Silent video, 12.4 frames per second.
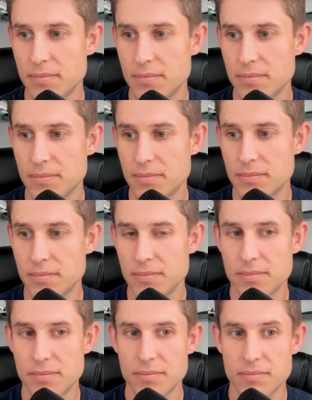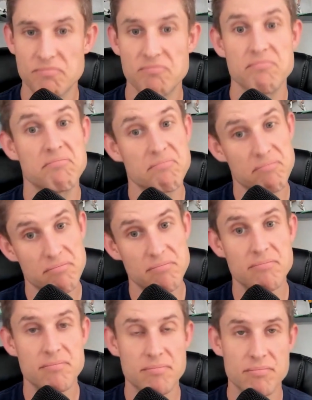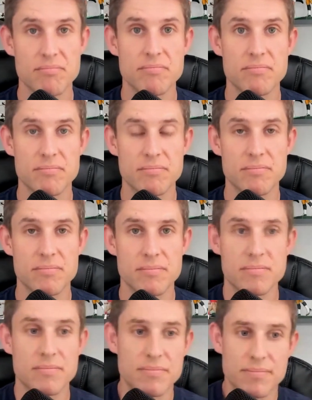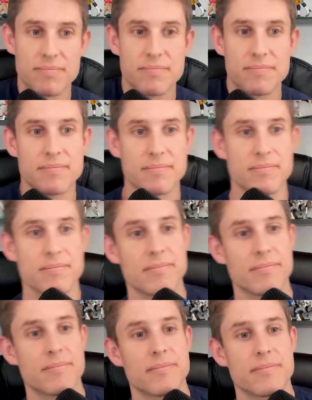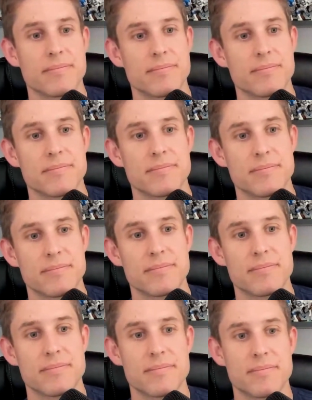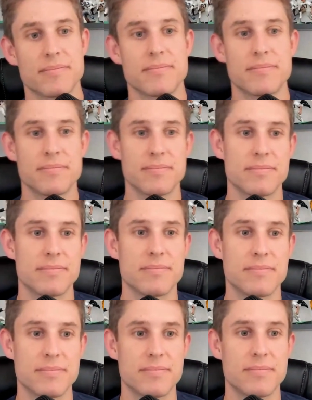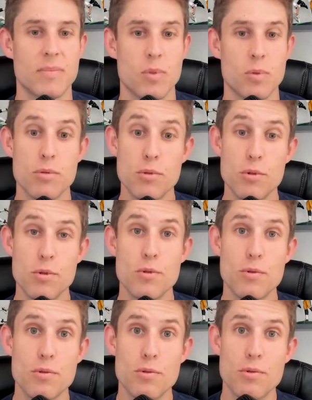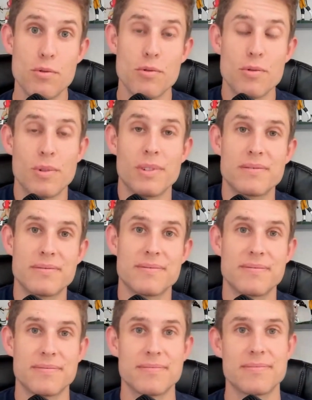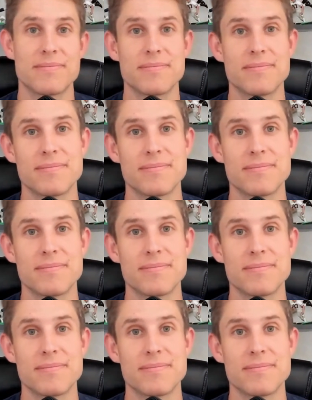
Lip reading: This person isn't speaking.